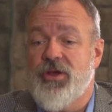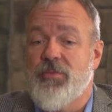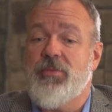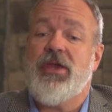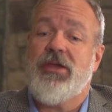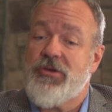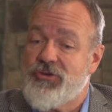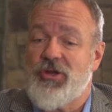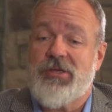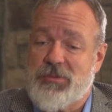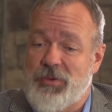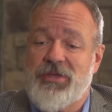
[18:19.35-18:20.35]
Being in
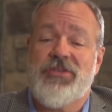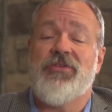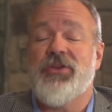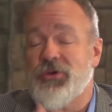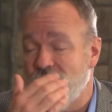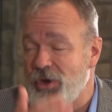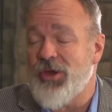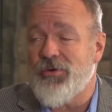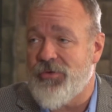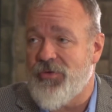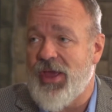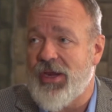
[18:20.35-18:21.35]
James Bay is even a greater
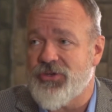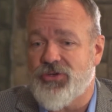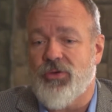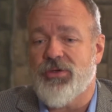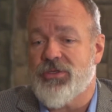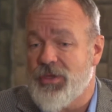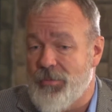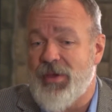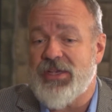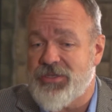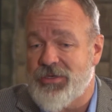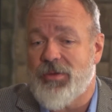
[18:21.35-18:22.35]
advantage. So it's the
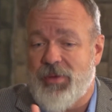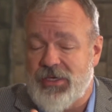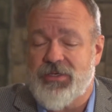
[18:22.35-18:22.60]
best of the best